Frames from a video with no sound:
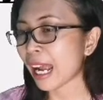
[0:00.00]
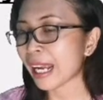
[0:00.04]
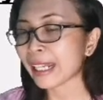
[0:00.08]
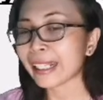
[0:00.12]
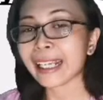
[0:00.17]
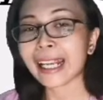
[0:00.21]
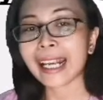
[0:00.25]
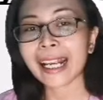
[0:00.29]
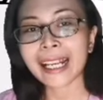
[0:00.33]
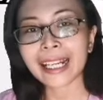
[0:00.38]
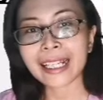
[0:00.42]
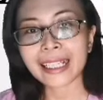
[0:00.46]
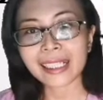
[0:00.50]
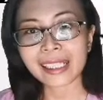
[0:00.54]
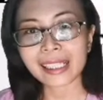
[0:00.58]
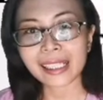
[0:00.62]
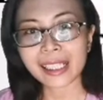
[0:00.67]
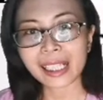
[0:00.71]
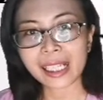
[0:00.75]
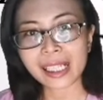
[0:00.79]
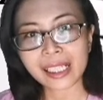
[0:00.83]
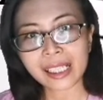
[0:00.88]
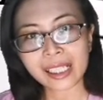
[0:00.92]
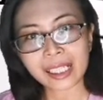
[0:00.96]
I
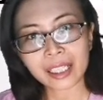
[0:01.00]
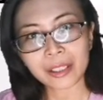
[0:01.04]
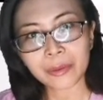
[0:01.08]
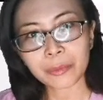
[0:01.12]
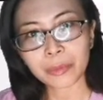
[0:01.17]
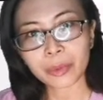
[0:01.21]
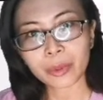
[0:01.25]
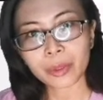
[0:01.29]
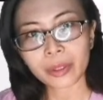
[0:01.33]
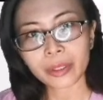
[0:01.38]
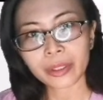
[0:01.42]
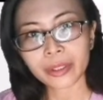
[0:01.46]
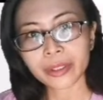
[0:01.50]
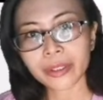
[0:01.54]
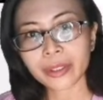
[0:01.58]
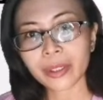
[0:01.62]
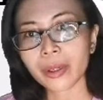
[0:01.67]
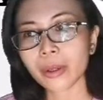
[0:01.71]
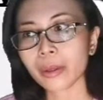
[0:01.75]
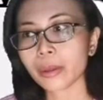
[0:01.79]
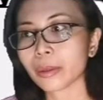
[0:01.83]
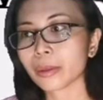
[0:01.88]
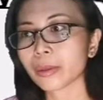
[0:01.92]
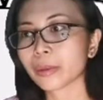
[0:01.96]
hate the sunburn
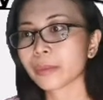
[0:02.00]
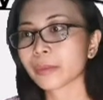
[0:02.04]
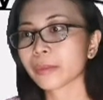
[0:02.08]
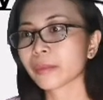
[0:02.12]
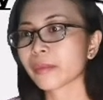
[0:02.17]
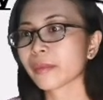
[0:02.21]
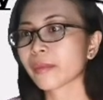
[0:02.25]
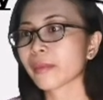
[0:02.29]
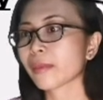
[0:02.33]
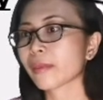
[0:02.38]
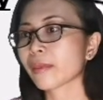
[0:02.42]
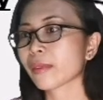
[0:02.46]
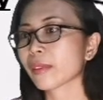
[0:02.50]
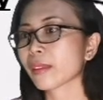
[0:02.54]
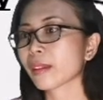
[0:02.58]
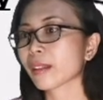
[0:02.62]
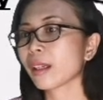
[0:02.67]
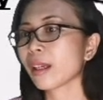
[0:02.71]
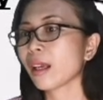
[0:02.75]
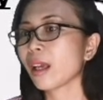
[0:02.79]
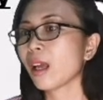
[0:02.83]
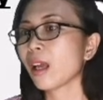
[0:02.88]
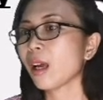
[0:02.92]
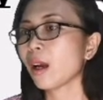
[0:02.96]
though.
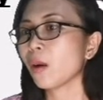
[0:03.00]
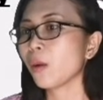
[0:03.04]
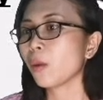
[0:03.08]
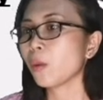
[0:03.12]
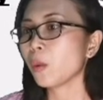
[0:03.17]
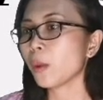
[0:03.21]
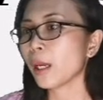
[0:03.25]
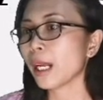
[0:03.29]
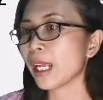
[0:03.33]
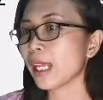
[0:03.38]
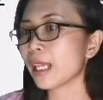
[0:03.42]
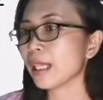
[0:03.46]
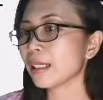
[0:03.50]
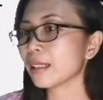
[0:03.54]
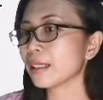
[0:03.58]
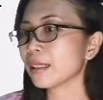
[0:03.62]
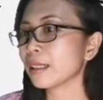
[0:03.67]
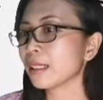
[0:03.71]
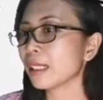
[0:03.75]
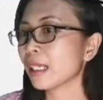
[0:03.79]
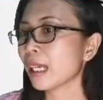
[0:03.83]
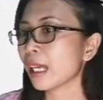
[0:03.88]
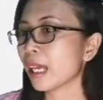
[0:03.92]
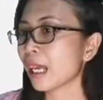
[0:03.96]

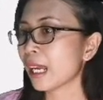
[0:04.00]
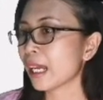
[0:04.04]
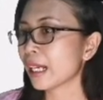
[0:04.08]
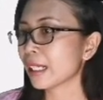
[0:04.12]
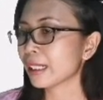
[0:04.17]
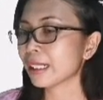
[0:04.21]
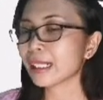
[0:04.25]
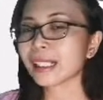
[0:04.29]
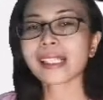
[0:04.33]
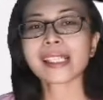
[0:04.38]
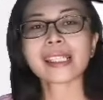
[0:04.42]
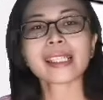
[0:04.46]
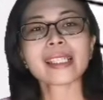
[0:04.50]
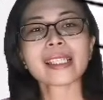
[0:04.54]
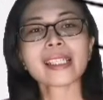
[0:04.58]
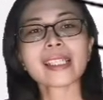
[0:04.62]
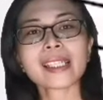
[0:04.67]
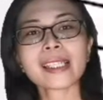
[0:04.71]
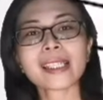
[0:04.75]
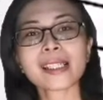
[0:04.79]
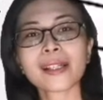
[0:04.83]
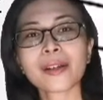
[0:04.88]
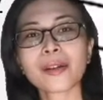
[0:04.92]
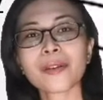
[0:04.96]
Well, that's
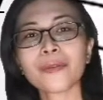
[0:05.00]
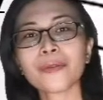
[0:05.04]
it